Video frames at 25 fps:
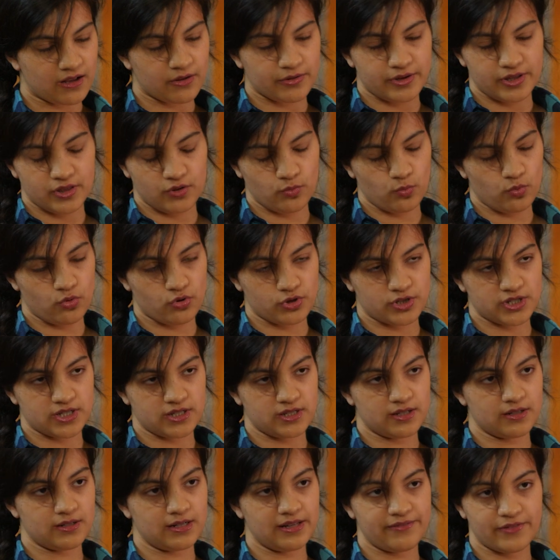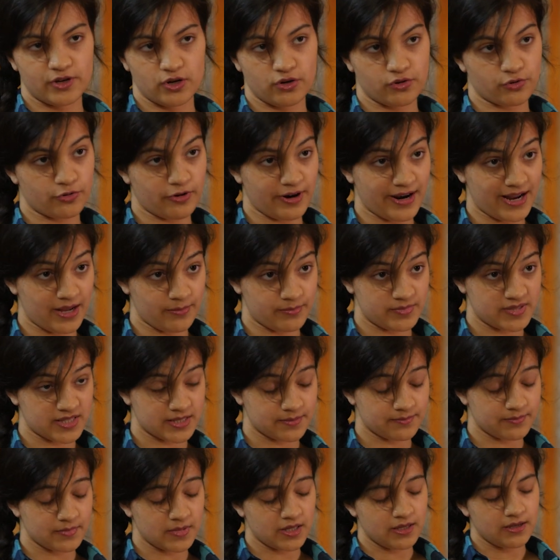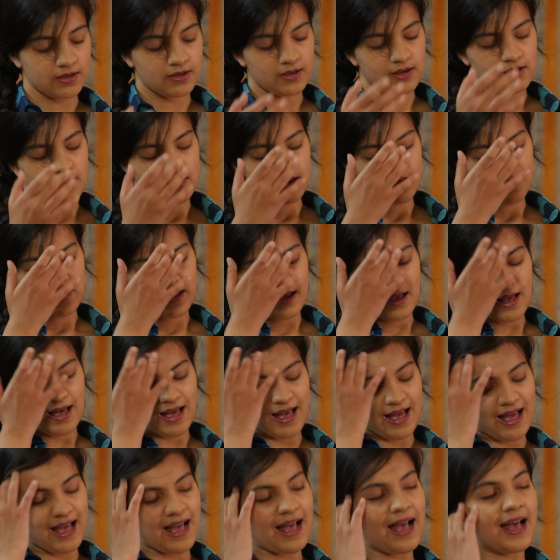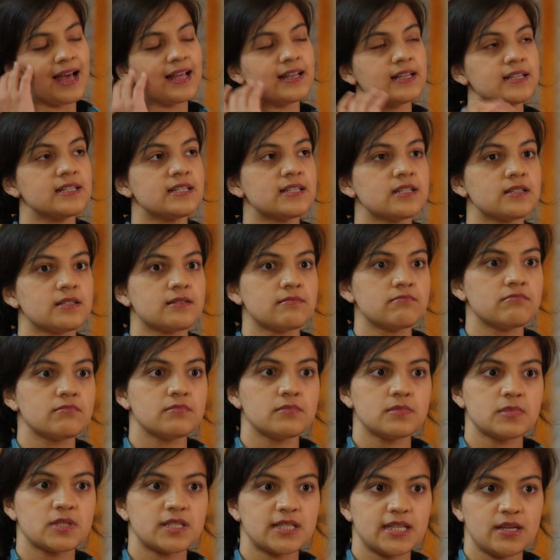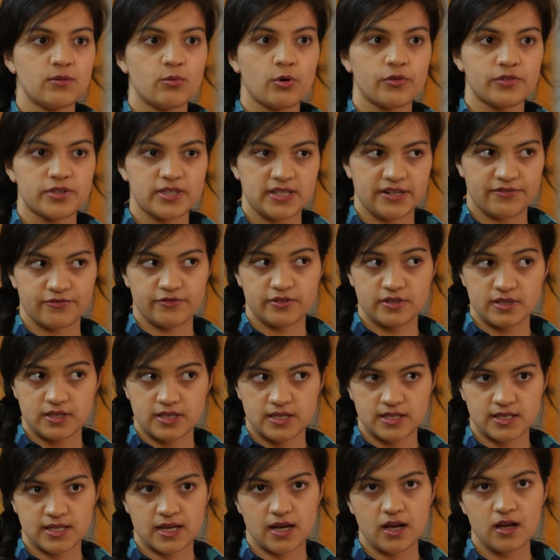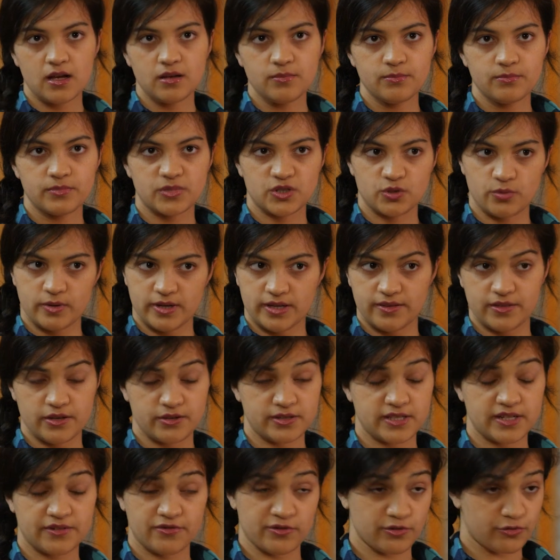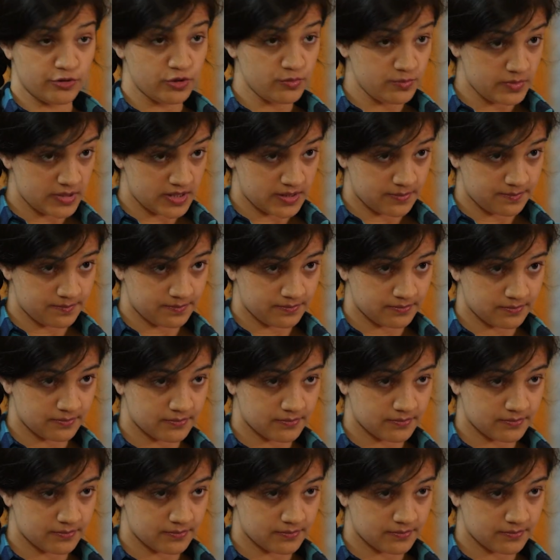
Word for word: out in the water living on crabs and see what the differences are between those different groups.